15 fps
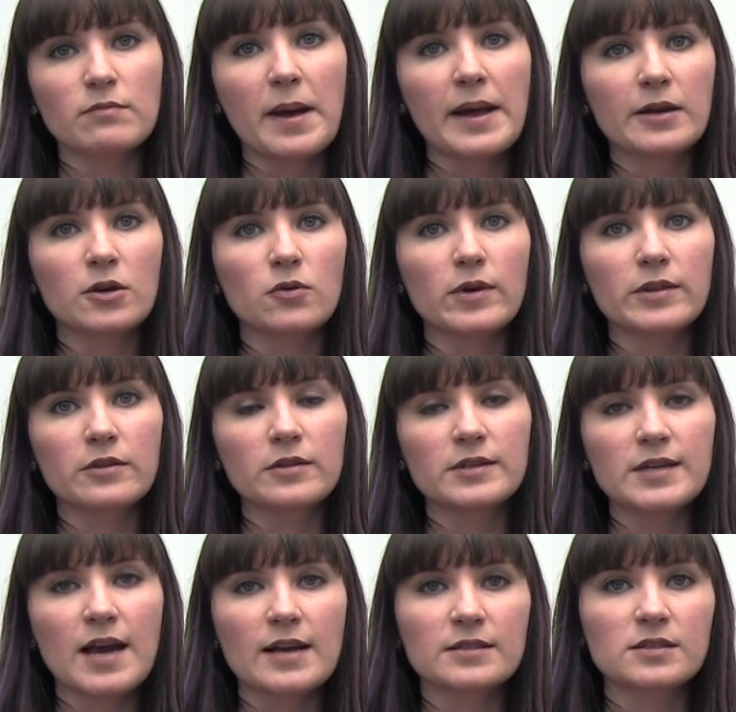matter whether the
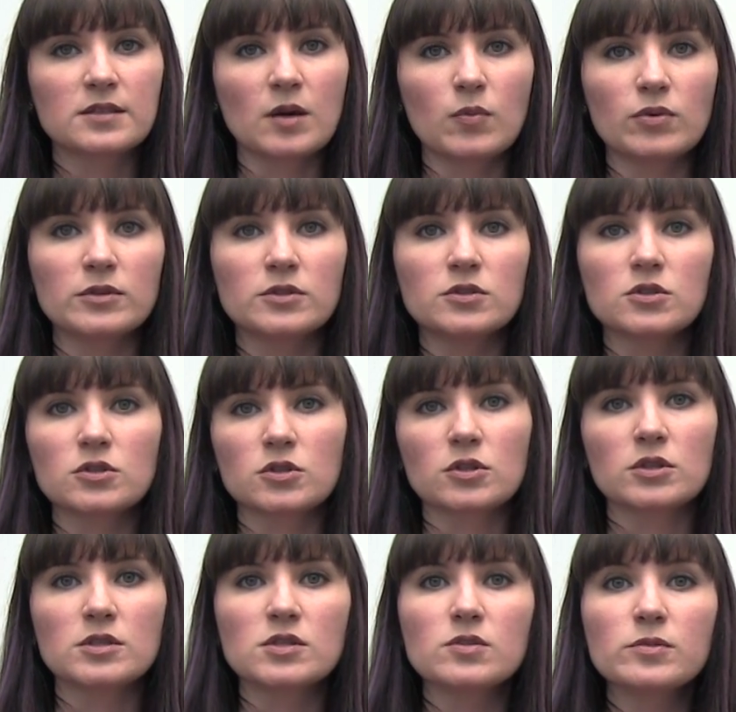tax is on producers or
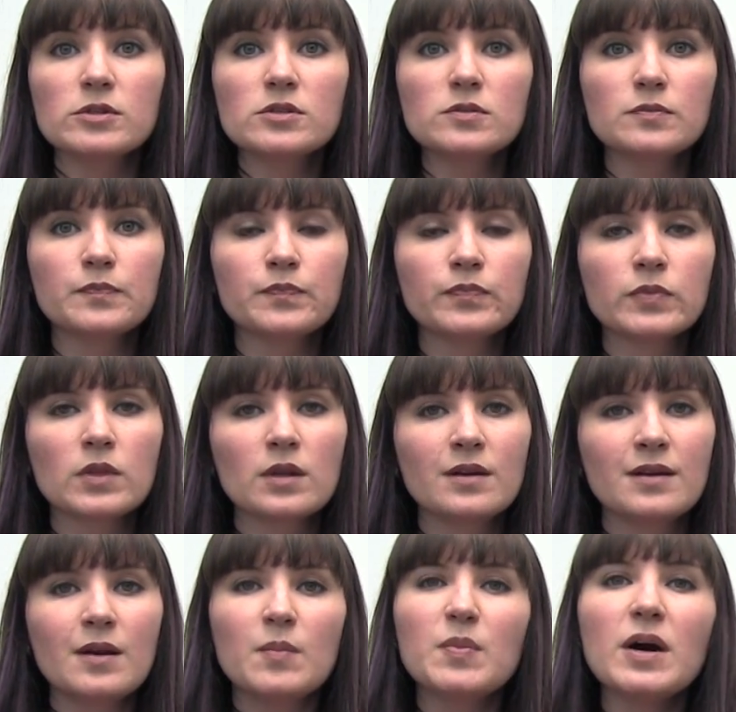consumers.
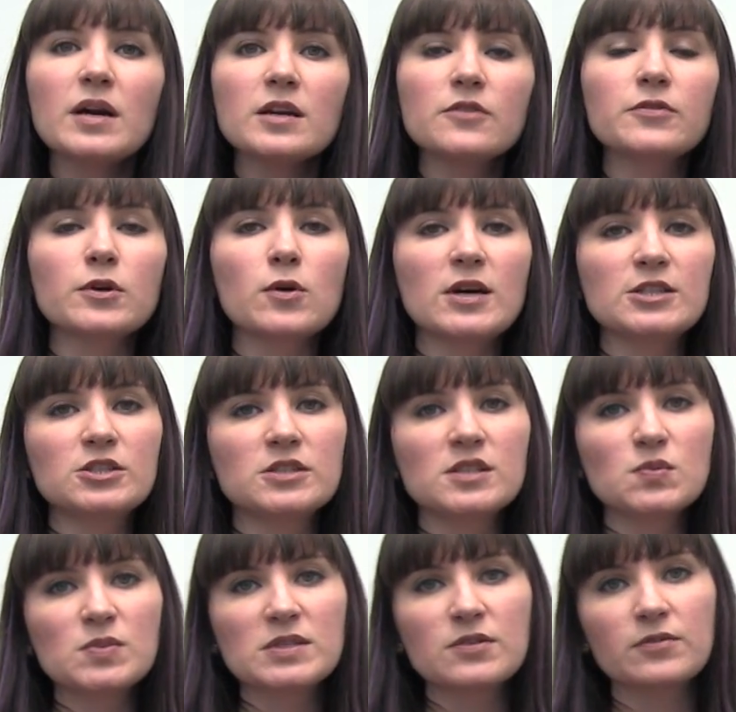But if a question
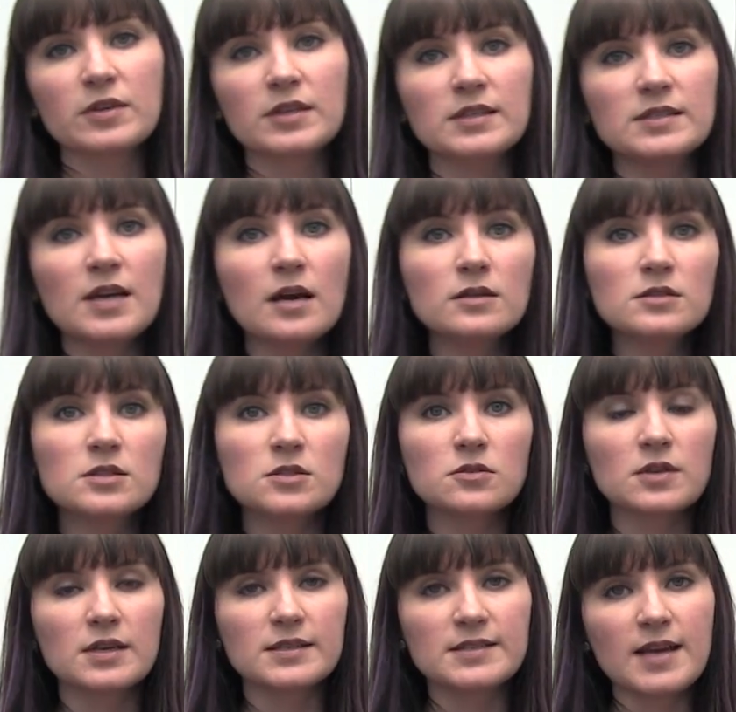specifically tells you
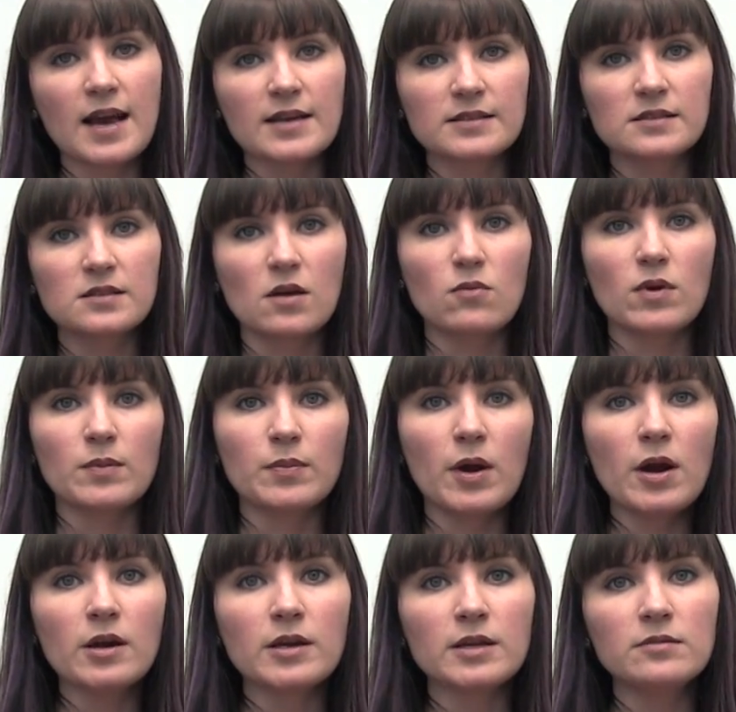that a tax is on one
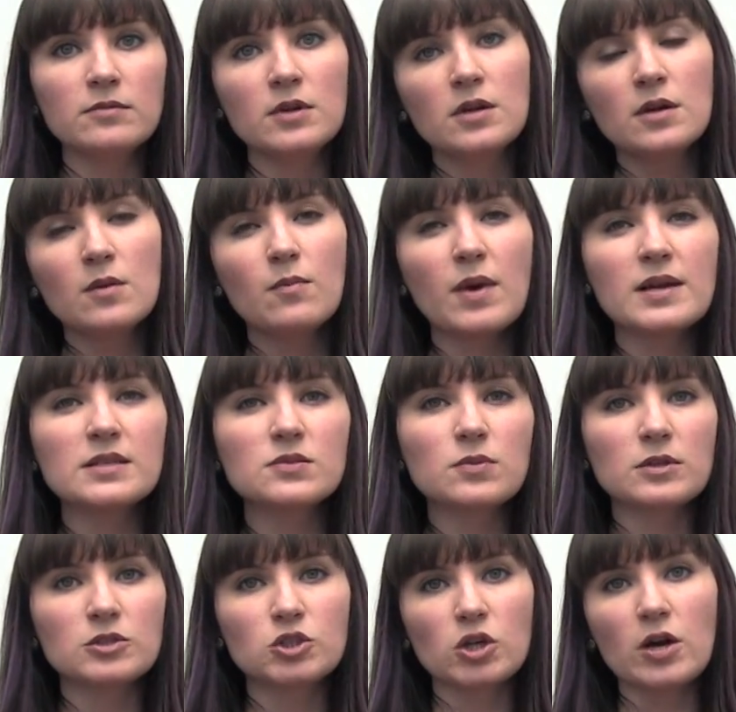party, might as
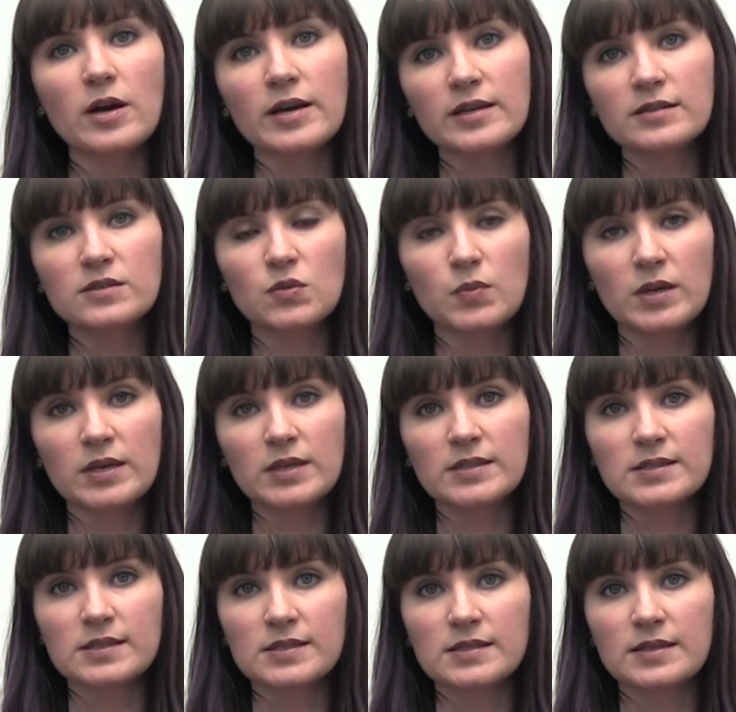well draw it to be
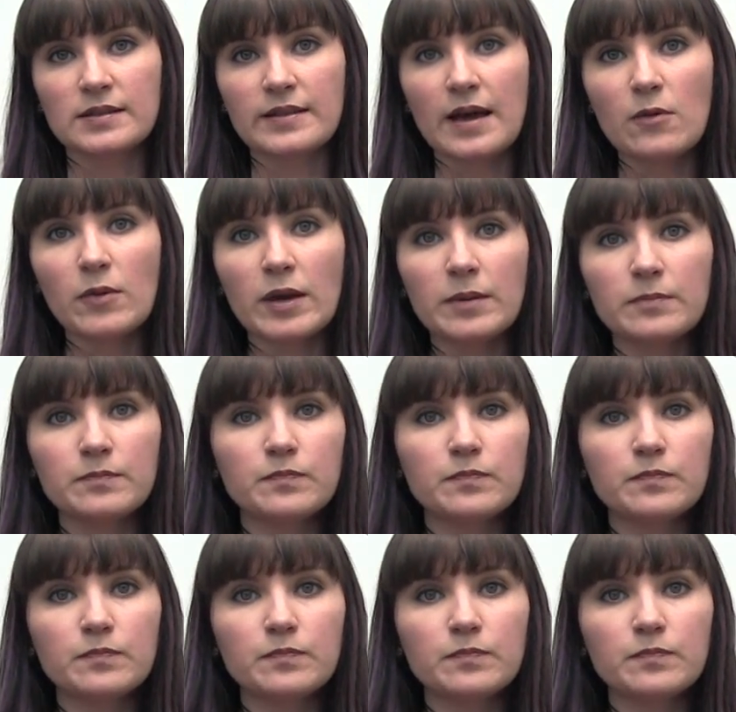consistent in that way.